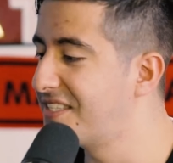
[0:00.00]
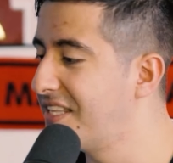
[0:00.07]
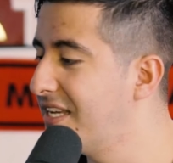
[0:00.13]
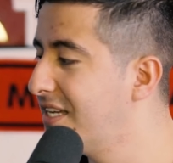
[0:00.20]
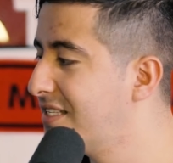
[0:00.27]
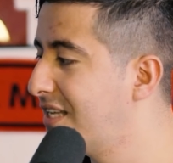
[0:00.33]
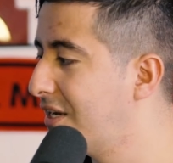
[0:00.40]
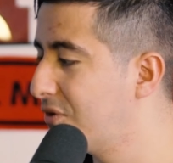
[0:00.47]
the
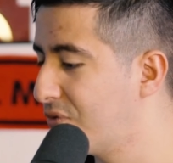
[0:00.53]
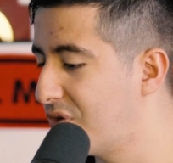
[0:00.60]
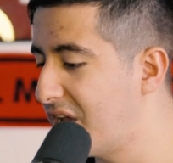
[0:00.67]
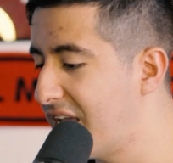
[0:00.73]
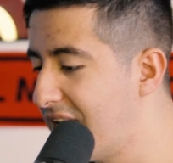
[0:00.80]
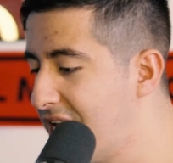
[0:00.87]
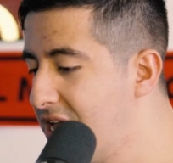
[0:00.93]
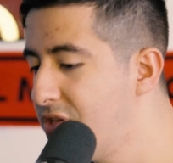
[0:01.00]
thing is that
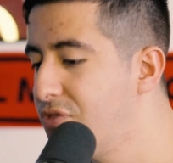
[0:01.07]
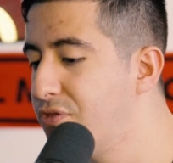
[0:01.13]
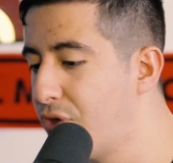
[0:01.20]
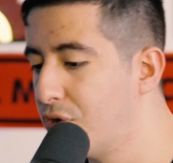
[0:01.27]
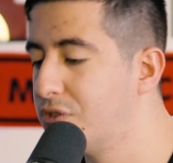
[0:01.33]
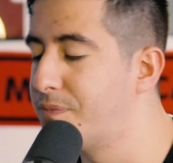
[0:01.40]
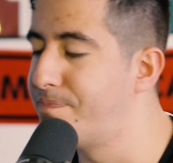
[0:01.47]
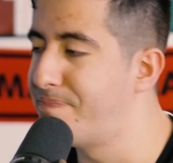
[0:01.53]
in
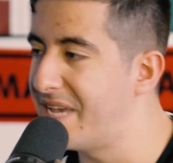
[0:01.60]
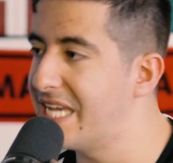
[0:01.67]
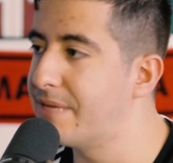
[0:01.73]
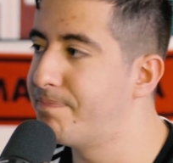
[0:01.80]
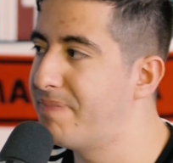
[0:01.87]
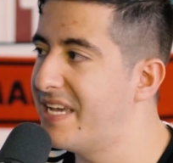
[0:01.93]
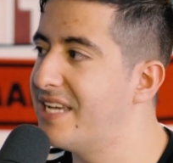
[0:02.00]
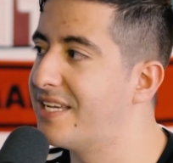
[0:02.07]
those
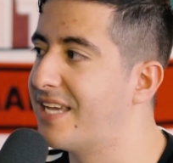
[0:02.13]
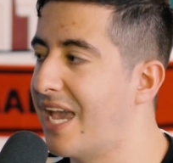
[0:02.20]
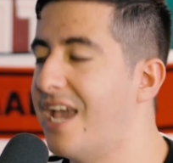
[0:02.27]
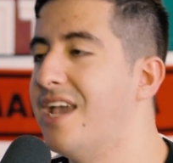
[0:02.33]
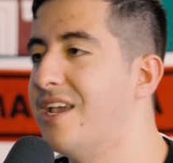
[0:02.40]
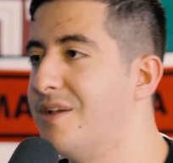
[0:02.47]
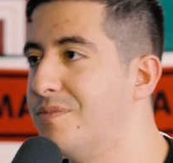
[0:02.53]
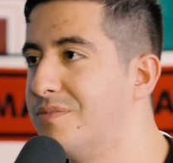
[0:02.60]
big
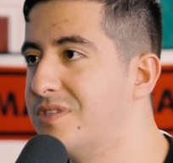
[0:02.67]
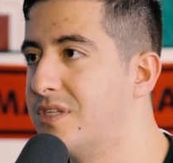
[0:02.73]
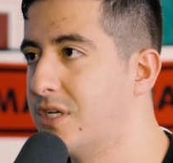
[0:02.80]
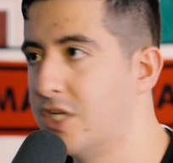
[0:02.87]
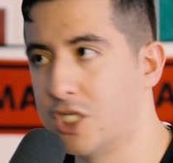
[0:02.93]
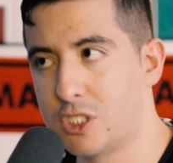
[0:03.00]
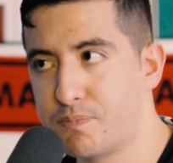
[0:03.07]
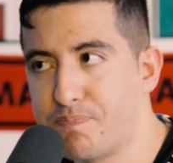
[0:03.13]
games,
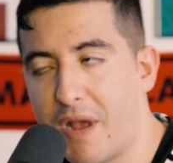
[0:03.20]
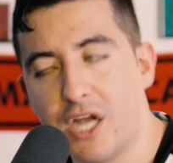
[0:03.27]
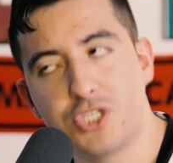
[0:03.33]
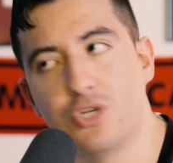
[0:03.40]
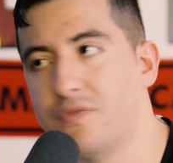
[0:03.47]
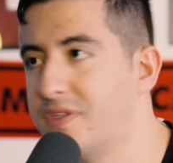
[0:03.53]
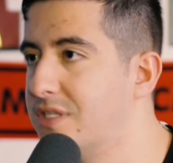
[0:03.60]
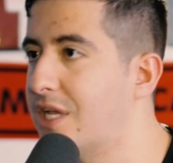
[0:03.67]

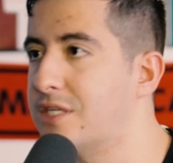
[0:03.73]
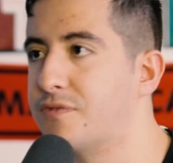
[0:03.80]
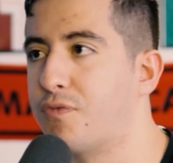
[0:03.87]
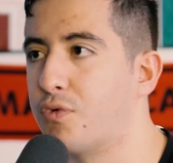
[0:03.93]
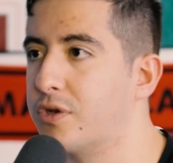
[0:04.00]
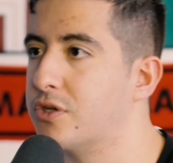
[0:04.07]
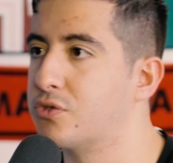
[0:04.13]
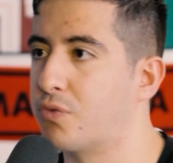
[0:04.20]
especially these last
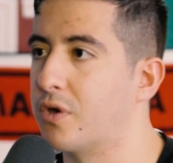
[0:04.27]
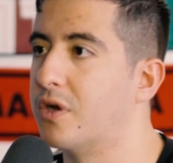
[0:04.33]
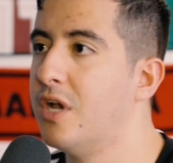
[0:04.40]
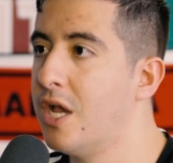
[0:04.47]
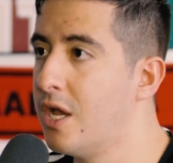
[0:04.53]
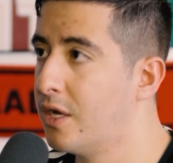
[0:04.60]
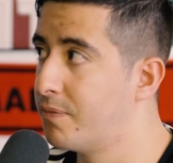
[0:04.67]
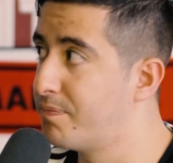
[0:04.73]
4 years where
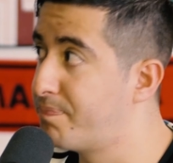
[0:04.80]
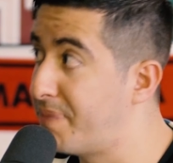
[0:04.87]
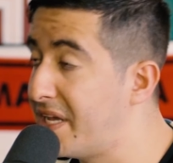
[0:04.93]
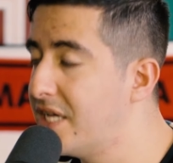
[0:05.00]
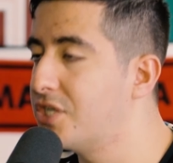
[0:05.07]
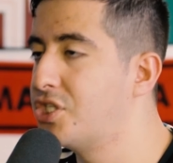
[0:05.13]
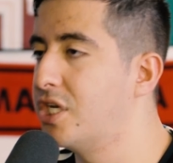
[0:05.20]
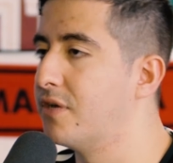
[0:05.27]

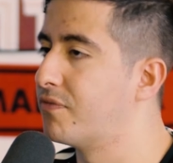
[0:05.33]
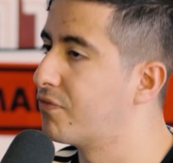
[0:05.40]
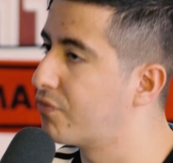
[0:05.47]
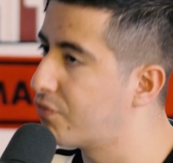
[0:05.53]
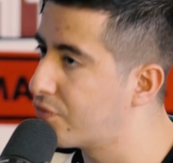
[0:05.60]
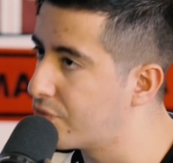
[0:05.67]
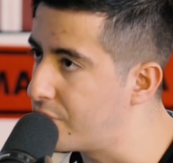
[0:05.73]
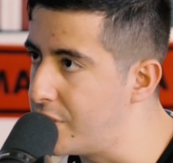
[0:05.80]
PSG have
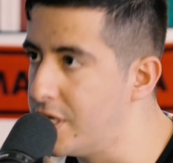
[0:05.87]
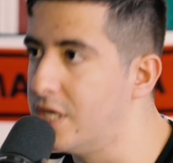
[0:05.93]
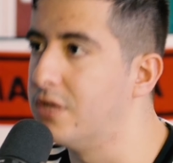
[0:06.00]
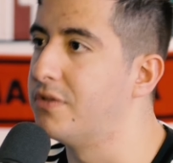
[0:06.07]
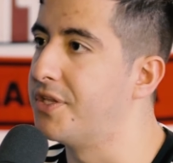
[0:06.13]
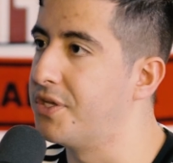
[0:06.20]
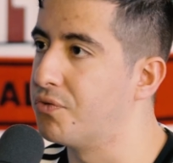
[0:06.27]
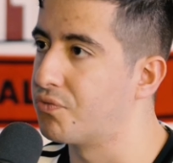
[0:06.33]

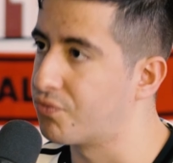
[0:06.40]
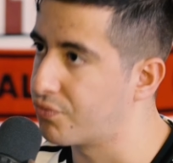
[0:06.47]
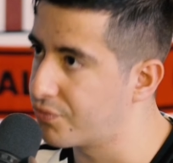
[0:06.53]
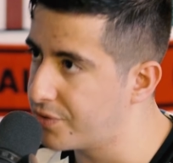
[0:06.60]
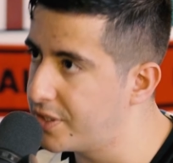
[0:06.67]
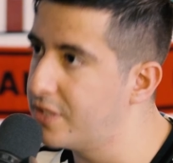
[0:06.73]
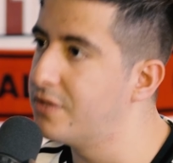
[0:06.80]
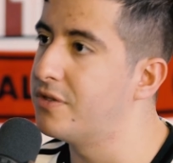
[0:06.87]

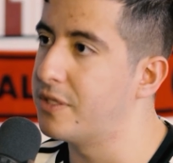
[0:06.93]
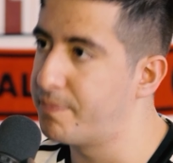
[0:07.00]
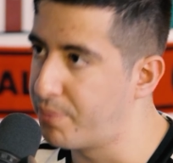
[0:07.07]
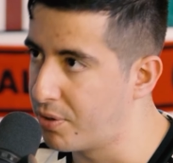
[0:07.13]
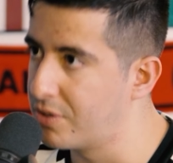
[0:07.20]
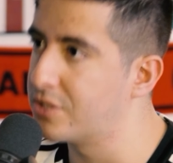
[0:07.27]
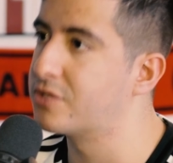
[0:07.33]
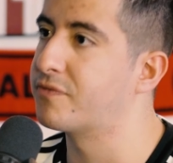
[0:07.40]
really
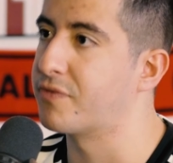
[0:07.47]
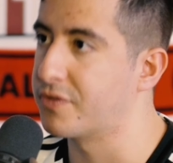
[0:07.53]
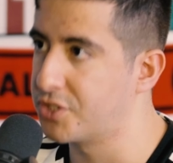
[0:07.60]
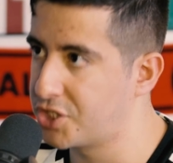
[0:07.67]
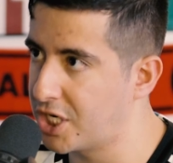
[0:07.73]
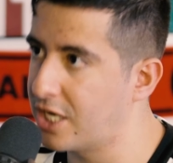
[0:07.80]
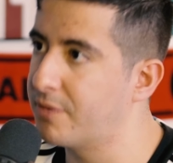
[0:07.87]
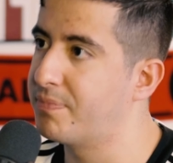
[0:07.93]
pushed for the
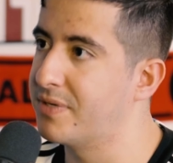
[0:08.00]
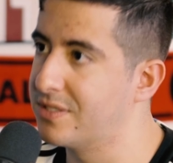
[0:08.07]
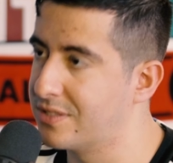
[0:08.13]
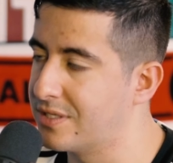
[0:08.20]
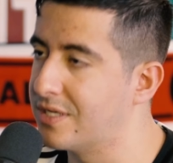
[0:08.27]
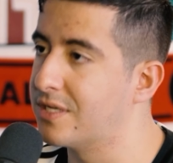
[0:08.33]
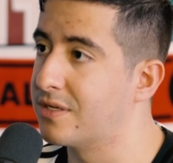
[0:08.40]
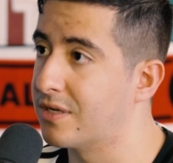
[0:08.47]

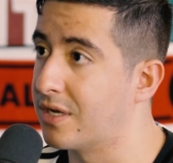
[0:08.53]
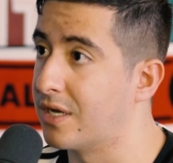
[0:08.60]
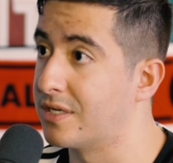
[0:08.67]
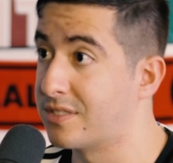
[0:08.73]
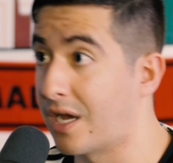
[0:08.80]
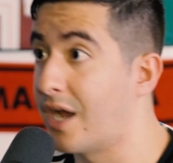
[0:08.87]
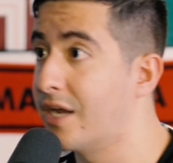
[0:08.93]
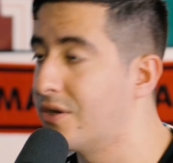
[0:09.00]
Champions League
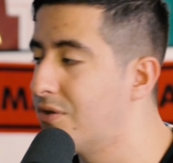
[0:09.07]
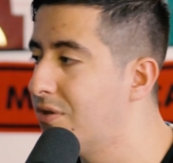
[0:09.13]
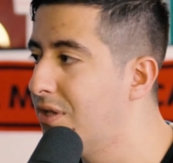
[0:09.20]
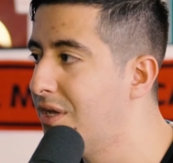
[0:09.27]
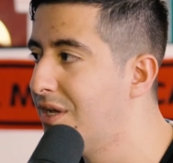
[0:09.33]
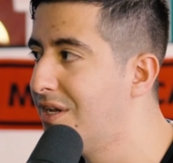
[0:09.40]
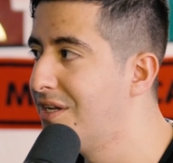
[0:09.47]
title,